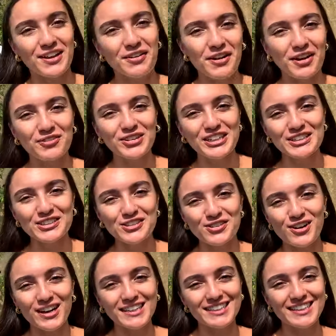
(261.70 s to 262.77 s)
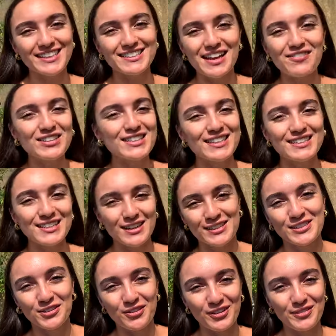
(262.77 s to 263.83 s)
So I wanted to try these ever since I
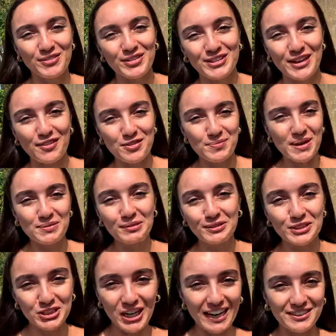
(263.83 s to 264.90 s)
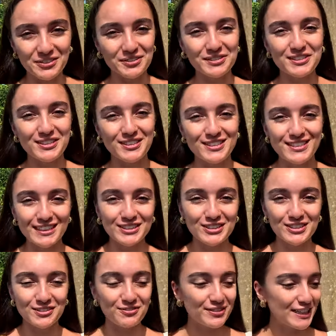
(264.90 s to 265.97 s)
saw them on other people's channels because they
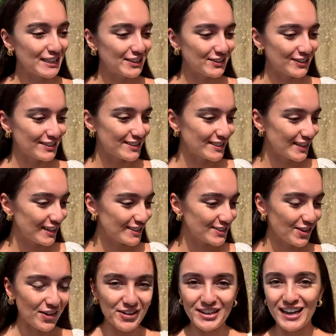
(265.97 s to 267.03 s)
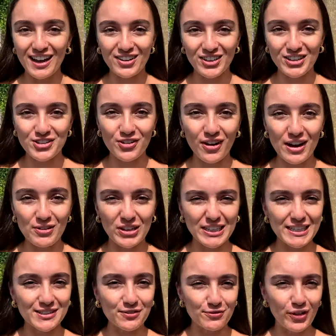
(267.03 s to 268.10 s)
just look really good so yeah, I'm gonna try
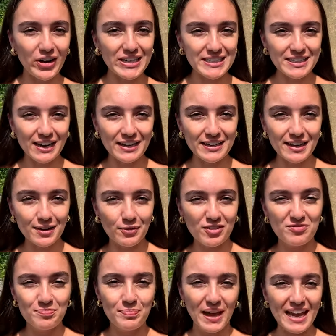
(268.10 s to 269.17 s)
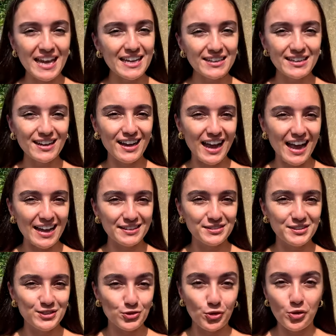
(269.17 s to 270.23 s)
one. It's a rice cake with bean
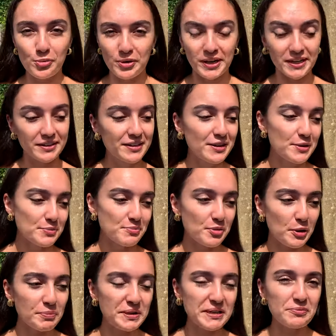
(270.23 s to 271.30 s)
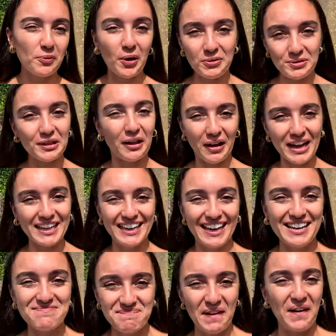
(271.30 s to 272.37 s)
and strawberry. Probably won't like
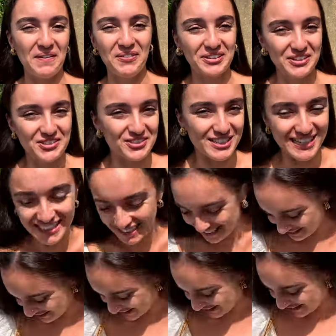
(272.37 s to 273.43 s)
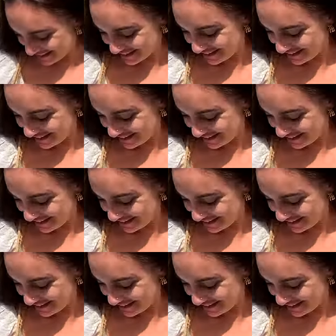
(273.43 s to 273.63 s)
it, but I wanna try it anyway.